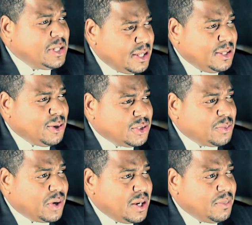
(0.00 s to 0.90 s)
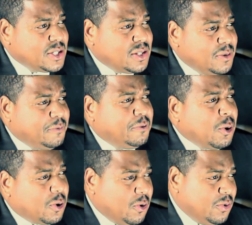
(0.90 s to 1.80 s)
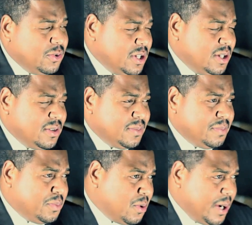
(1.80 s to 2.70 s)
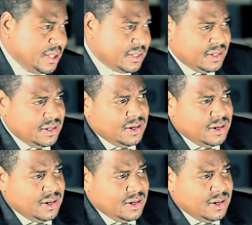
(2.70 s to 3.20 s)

And those are pretty much the vocal points,